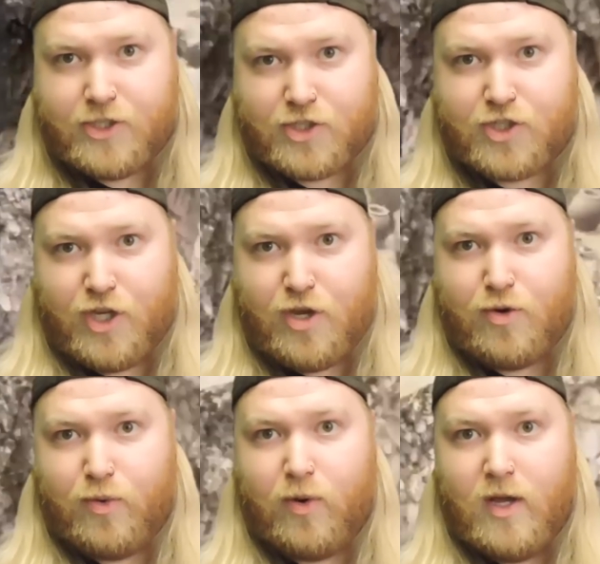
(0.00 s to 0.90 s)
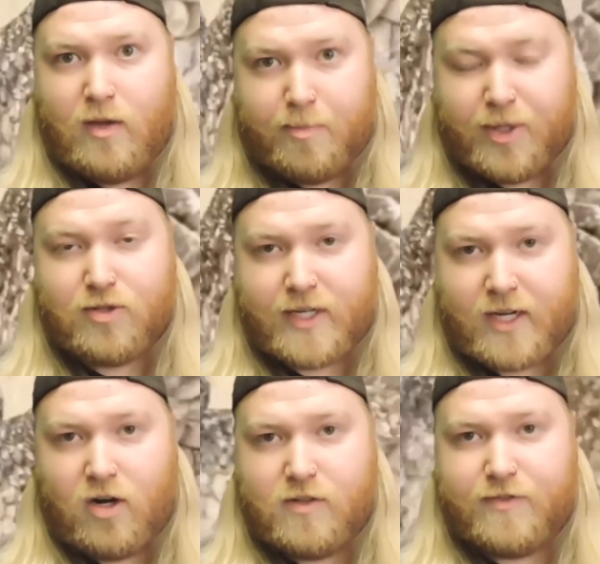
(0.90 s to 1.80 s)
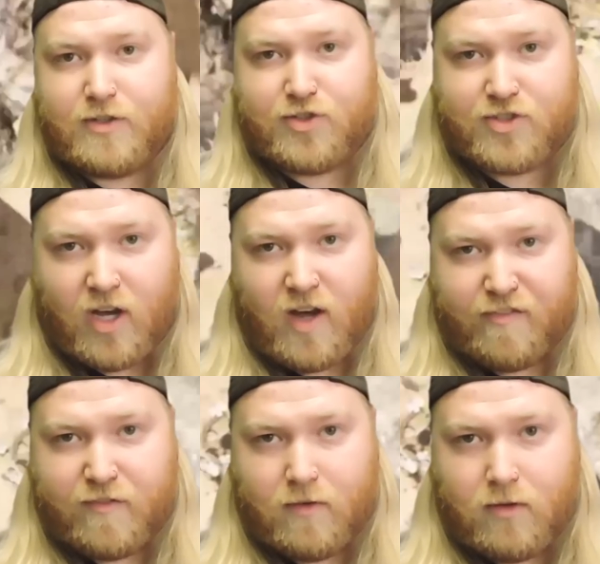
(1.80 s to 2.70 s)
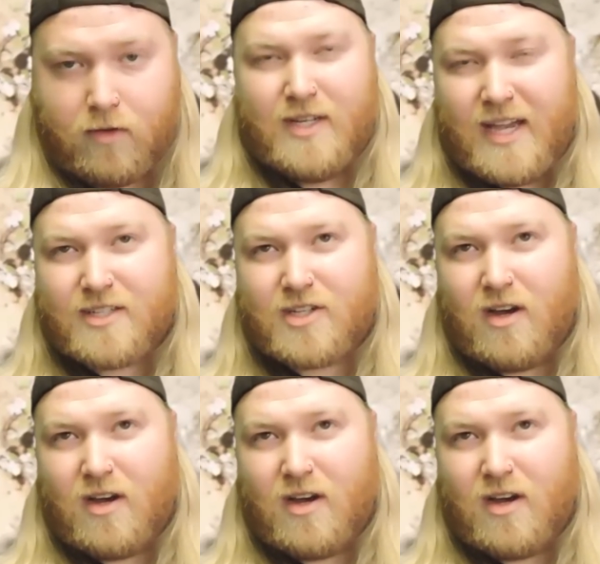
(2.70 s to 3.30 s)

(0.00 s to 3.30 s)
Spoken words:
just you building all of their stuff. The next